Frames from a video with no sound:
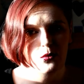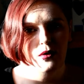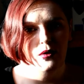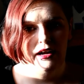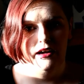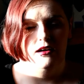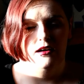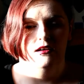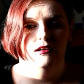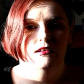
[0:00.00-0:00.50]

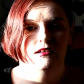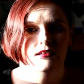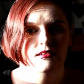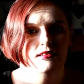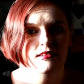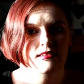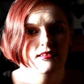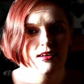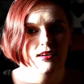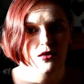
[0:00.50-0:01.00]
aware
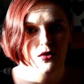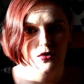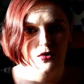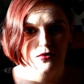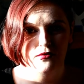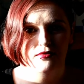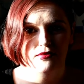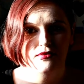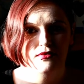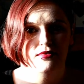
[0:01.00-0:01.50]

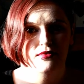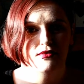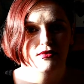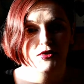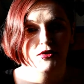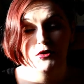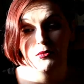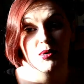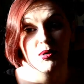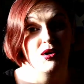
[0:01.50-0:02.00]
of
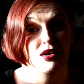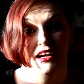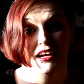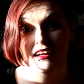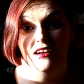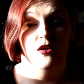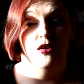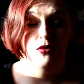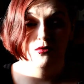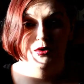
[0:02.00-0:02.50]
your
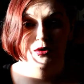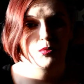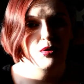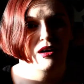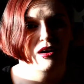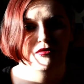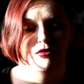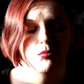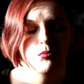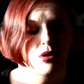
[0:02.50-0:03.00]
body, of your
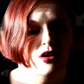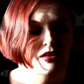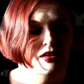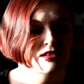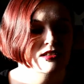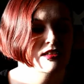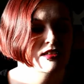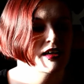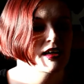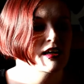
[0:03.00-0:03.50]
private
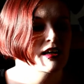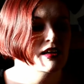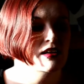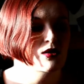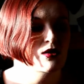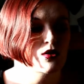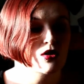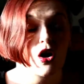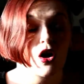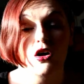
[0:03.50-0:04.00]
parts,
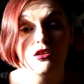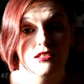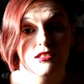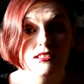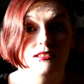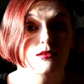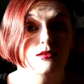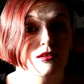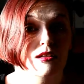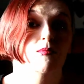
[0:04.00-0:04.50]
you're
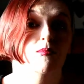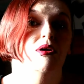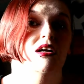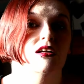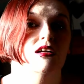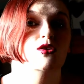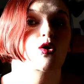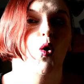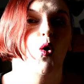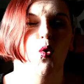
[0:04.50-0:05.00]
constantly
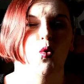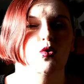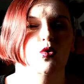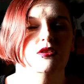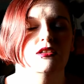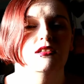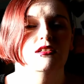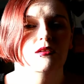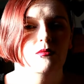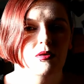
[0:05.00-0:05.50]
being
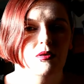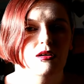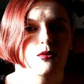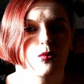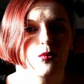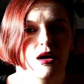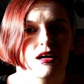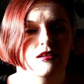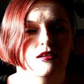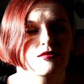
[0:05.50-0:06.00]
told to be
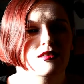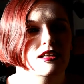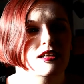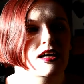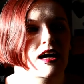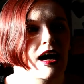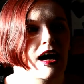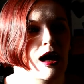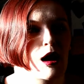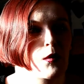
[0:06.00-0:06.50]
aware of
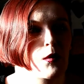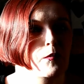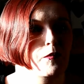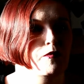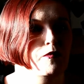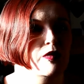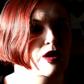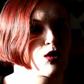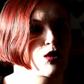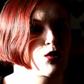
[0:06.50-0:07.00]
it.
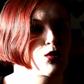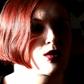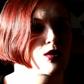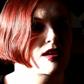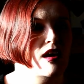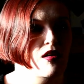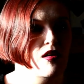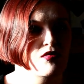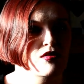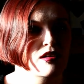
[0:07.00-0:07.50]
Um, you
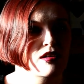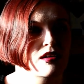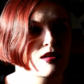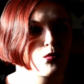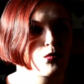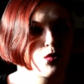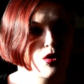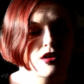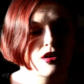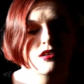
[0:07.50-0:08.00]
definitely
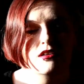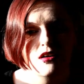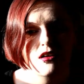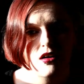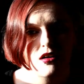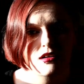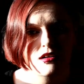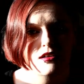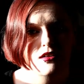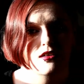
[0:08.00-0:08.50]
would
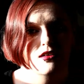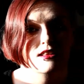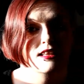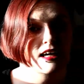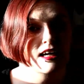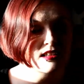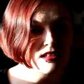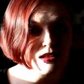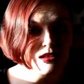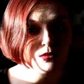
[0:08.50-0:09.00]
not,
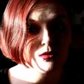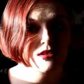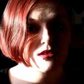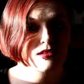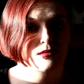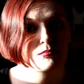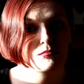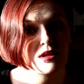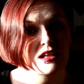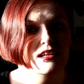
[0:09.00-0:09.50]
unless there were
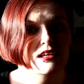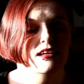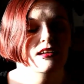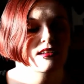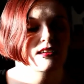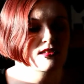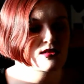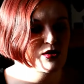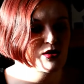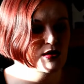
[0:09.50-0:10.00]
some
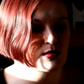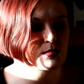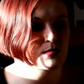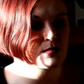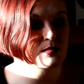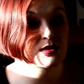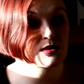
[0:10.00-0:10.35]
mitigating cir